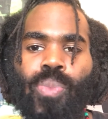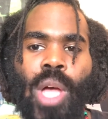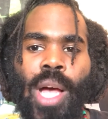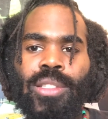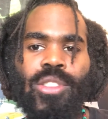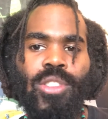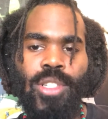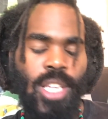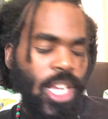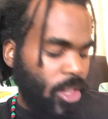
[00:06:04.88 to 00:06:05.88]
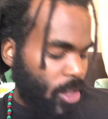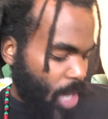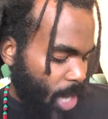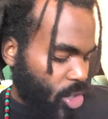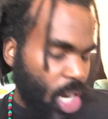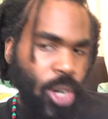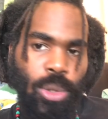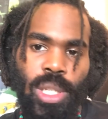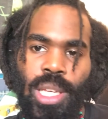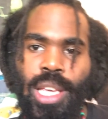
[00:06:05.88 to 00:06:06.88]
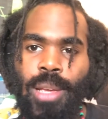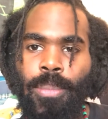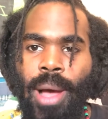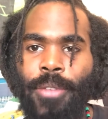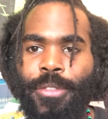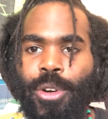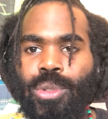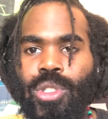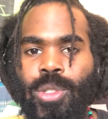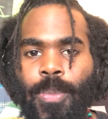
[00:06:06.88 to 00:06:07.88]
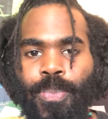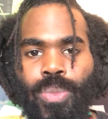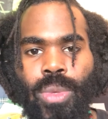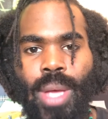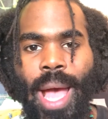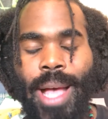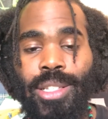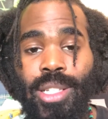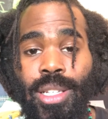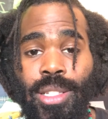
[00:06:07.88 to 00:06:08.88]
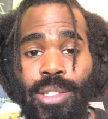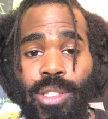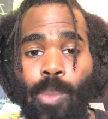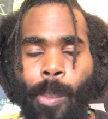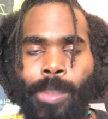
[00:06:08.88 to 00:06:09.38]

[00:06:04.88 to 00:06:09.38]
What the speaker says: I generally eat my fruits as is.